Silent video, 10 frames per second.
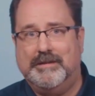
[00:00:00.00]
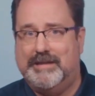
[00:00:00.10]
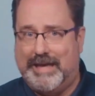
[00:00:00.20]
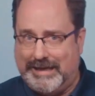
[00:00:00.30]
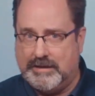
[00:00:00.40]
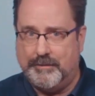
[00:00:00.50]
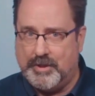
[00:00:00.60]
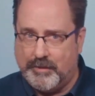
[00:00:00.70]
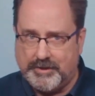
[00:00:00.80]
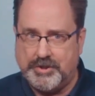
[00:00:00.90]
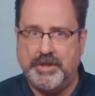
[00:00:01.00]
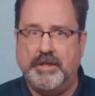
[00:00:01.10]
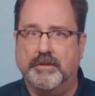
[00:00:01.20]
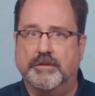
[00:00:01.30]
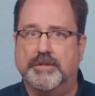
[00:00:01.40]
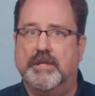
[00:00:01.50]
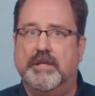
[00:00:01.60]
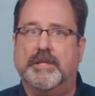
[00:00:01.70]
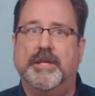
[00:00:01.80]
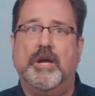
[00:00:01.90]
AWS Shield
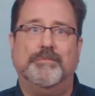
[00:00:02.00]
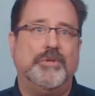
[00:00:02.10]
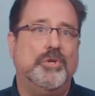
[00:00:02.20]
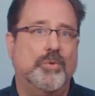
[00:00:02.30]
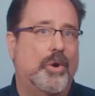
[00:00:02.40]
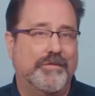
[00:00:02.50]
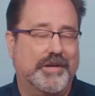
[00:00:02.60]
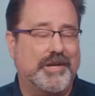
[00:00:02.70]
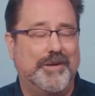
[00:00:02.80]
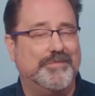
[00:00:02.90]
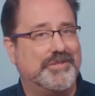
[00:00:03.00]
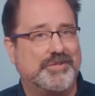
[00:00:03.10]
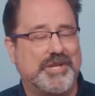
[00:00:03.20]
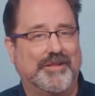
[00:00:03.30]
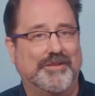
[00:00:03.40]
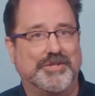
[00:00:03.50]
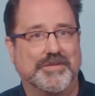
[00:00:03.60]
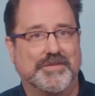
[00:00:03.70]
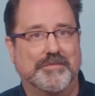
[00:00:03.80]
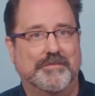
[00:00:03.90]
can help you overcome these challenges.